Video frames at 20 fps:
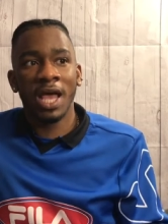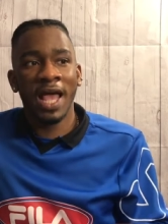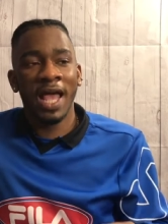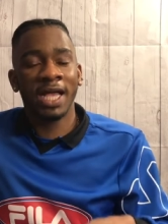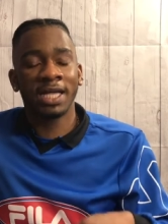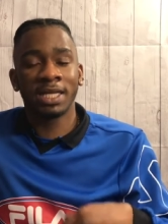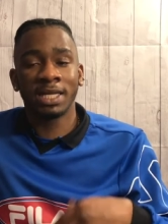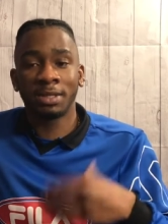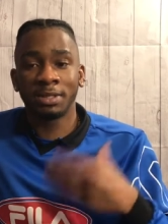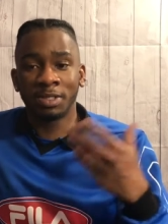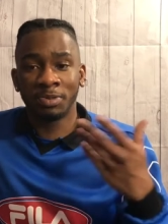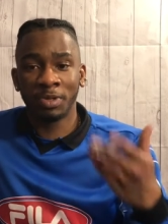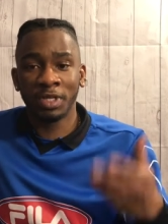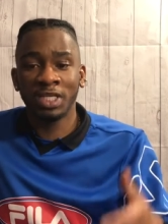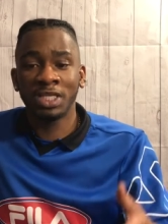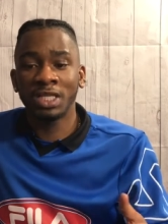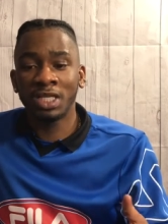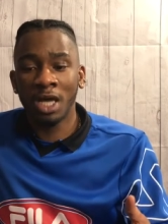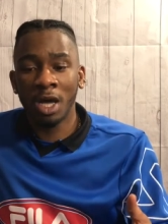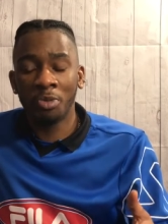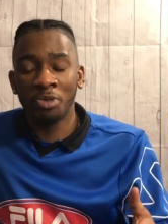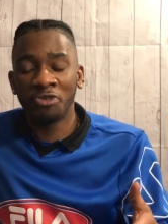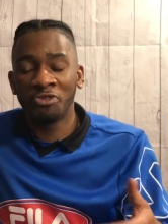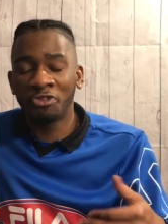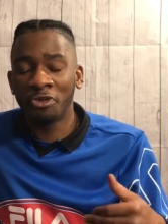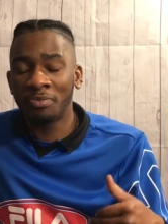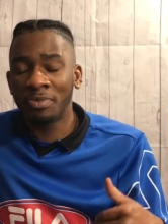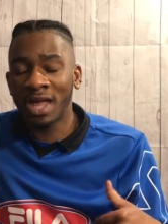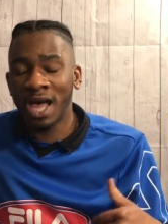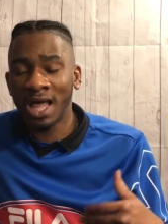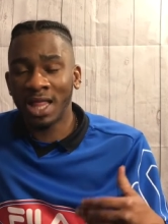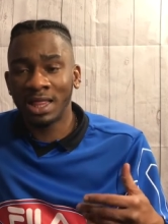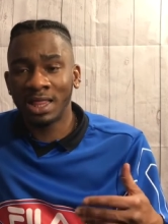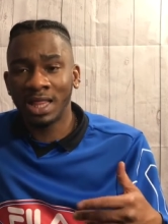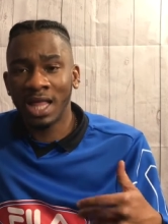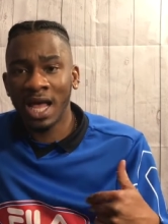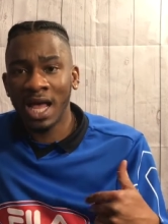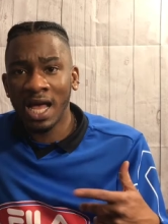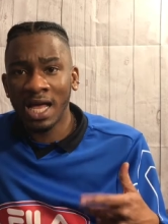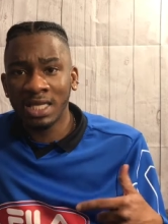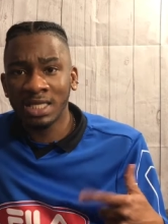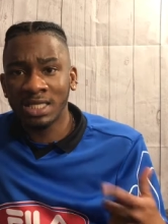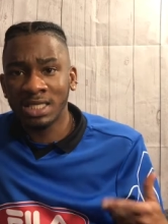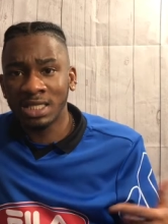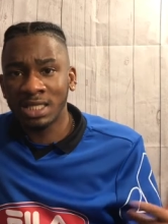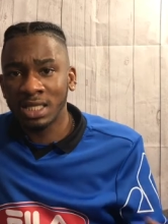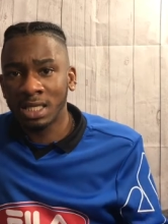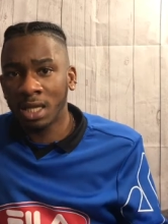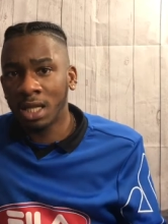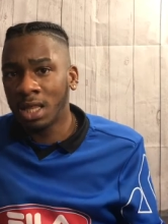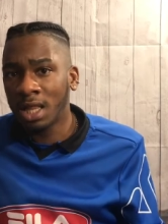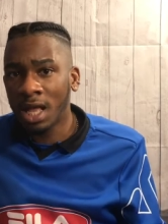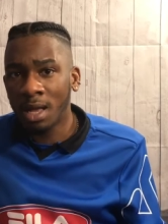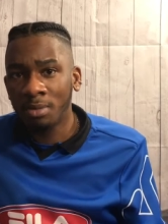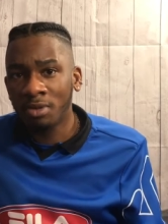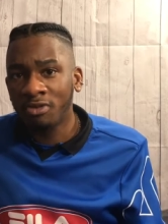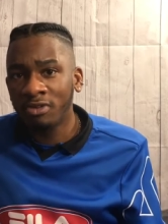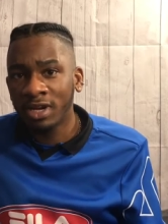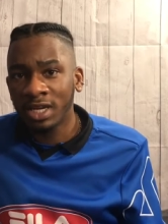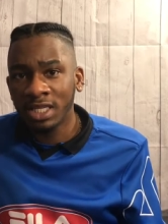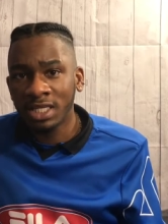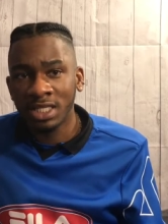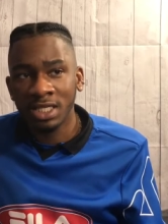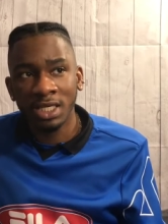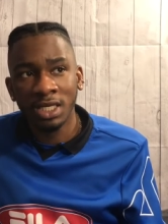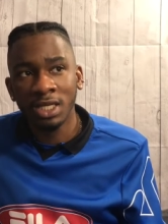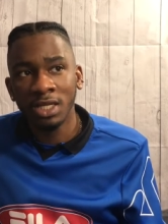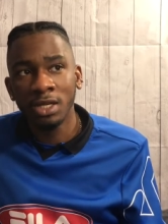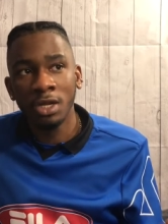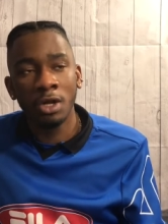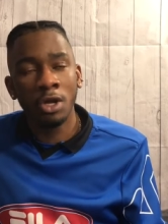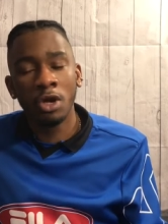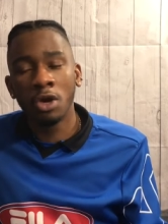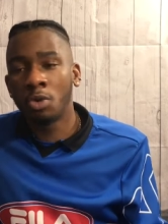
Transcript: act especially coming from that last collaboration.